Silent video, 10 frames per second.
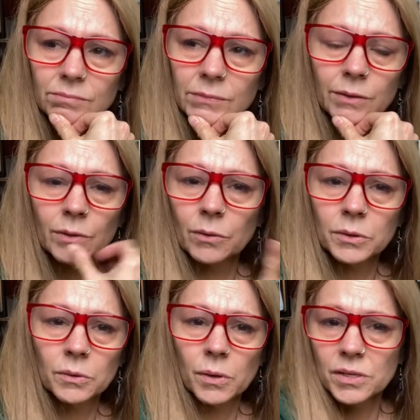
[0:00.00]
Nothing wrong with
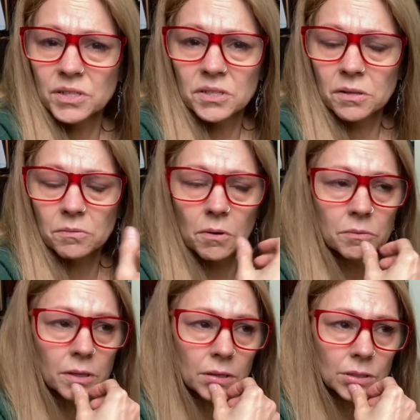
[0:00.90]
the question, nothing wrong
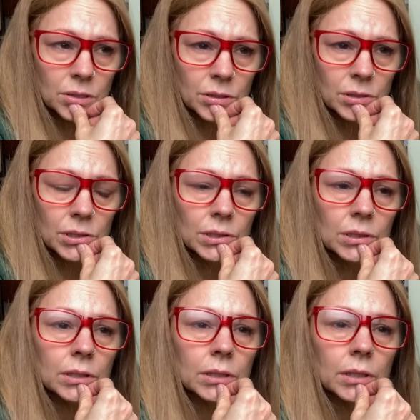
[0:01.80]
with the answer.
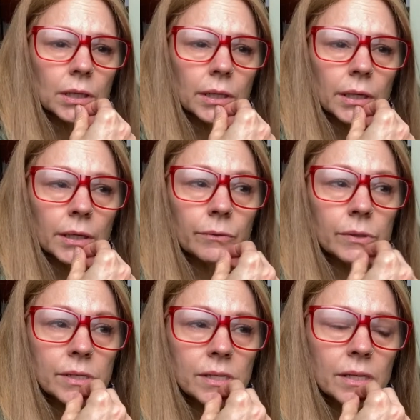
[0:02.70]
It
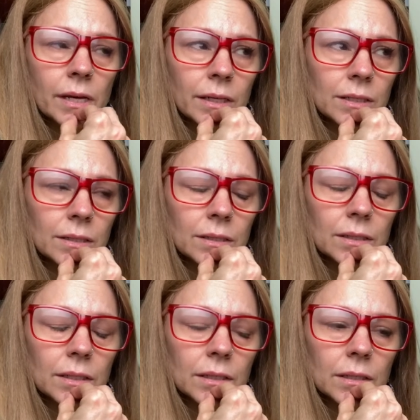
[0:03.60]
was that,
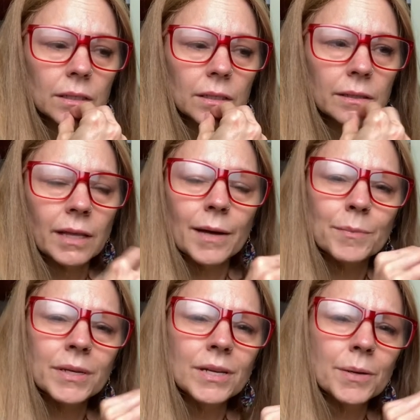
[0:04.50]
that
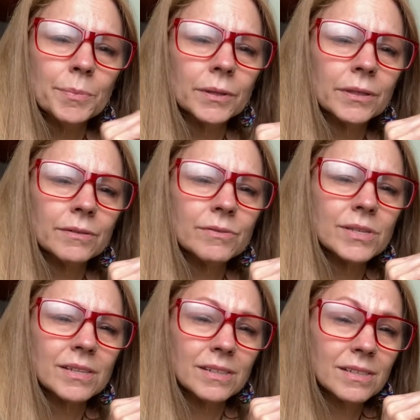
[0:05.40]
manipulative
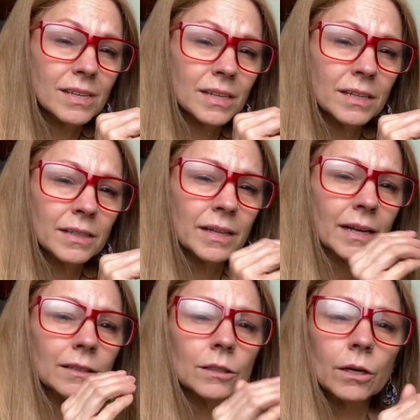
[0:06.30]
sense in it,
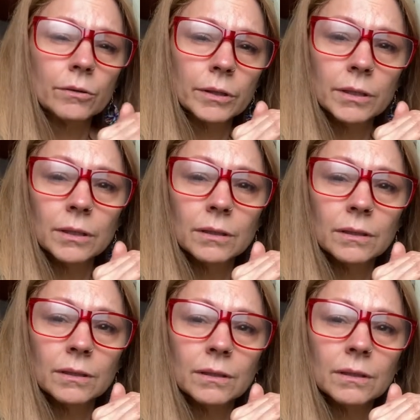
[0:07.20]
that loaded
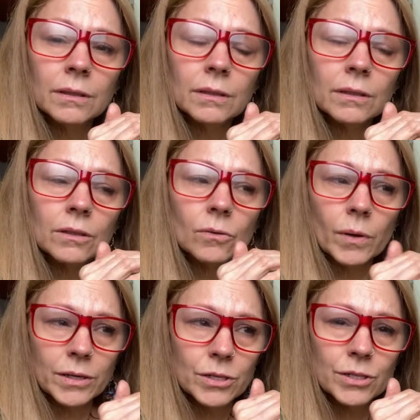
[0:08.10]

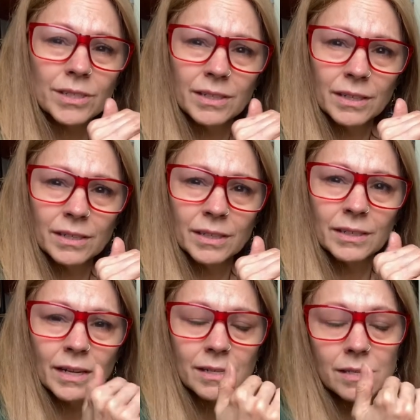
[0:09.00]
question in
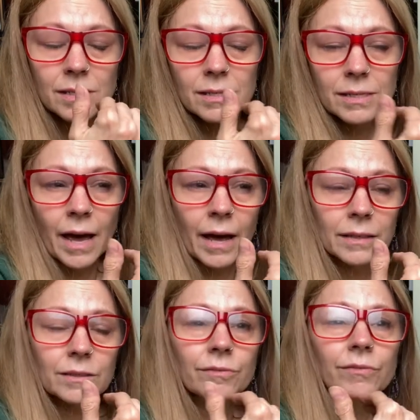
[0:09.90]
it, that
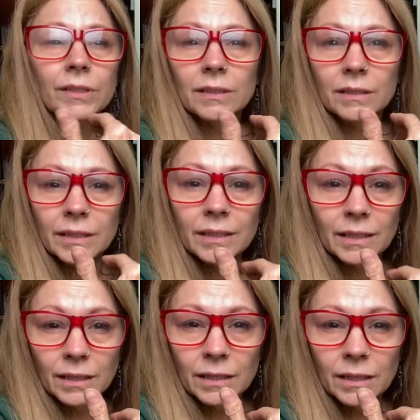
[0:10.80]
stacked feeling
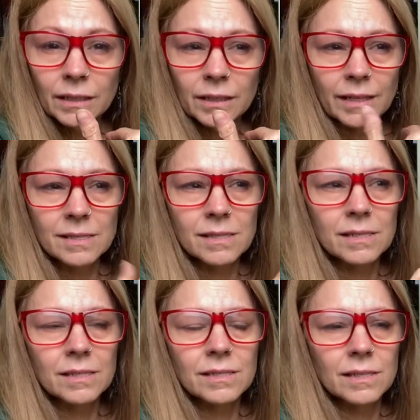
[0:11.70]
in it, that
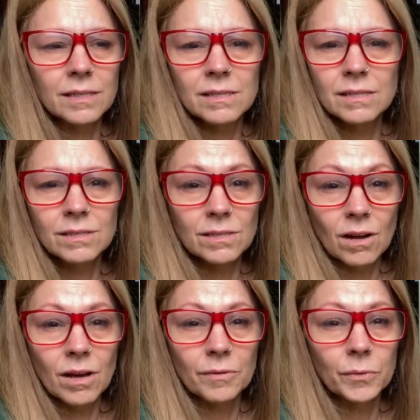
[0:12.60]
sense that this is
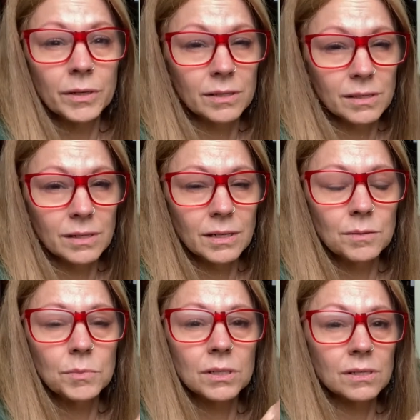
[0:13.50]
not what it
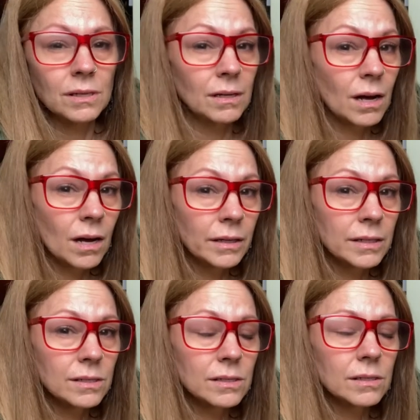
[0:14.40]
seems, it's not
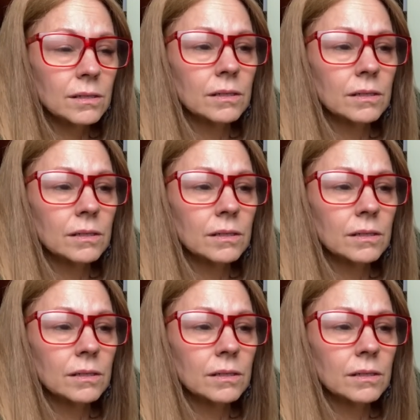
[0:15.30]
honest,